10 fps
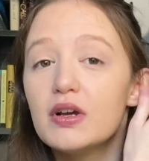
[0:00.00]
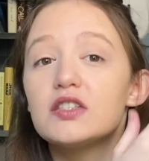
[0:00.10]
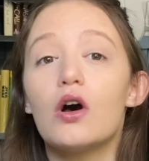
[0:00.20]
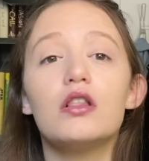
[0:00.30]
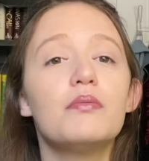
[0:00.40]
it's
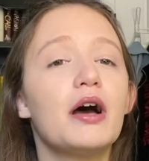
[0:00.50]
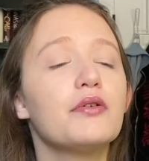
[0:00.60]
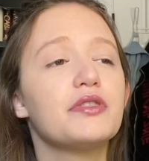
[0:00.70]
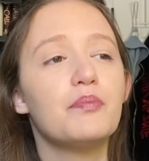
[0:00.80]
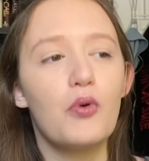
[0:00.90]
all
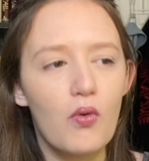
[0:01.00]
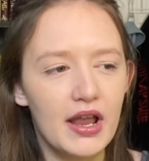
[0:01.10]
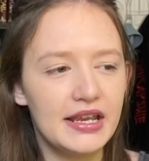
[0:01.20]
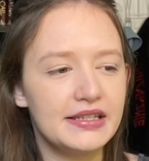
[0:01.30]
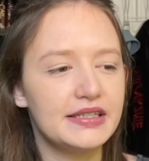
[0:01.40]
about the
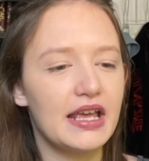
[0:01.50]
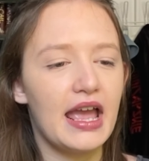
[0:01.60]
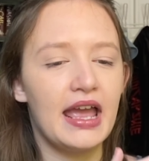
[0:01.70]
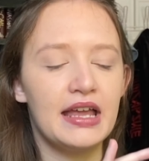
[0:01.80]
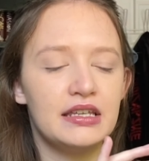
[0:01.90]
boys
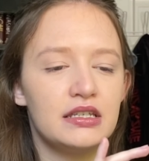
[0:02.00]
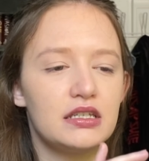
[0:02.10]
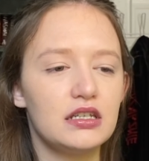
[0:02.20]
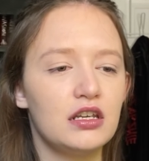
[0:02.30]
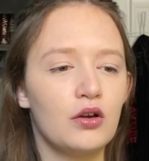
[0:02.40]
and,
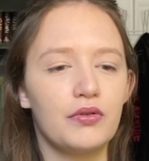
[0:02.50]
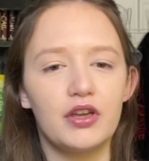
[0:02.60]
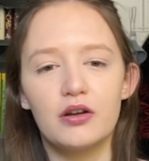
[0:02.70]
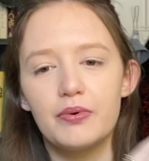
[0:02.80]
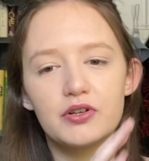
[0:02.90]

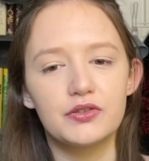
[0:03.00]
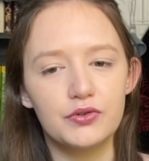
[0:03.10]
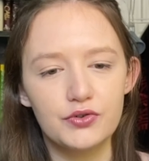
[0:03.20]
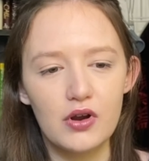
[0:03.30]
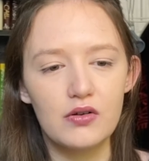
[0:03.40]
their personal
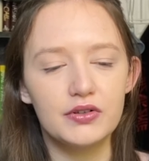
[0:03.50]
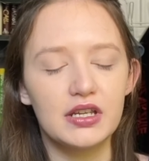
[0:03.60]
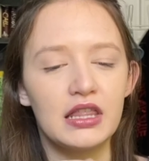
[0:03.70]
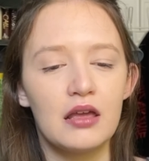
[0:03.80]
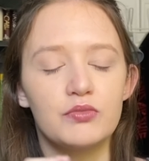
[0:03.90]
struggles
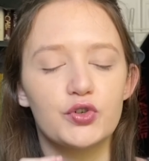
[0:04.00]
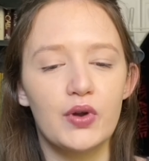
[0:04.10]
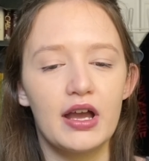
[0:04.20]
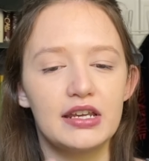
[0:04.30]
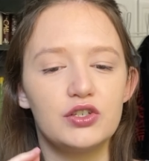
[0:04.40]
and them
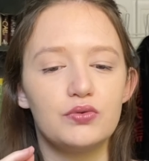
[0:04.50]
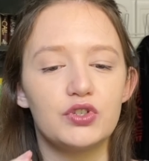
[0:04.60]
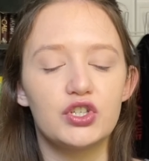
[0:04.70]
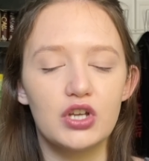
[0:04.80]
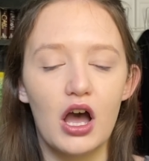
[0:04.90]
trying to
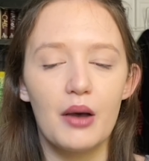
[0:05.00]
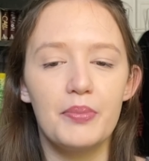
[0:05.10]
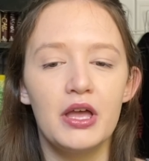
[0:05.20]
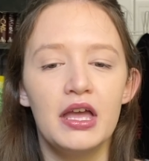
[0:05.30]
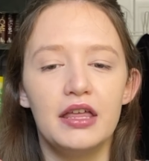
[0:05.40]
stop
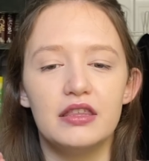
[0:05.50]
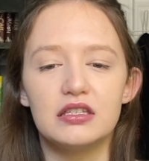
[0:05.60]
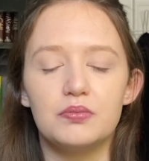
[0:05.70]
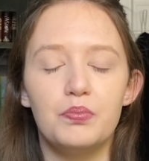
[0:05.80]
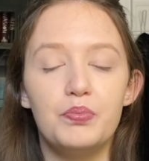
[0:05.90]

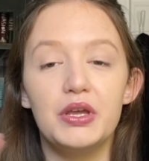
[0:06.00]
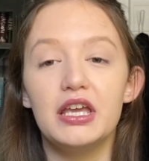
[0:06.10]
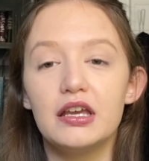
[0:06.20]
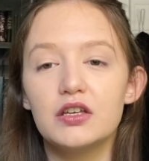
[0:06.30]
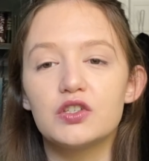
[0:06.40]
this
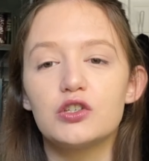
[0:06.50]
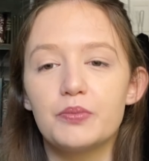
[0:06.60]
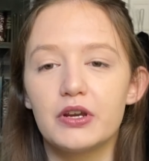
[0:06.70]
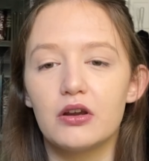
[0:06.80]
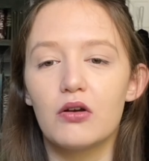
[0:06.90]
big
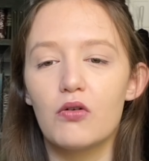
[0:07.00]
superhero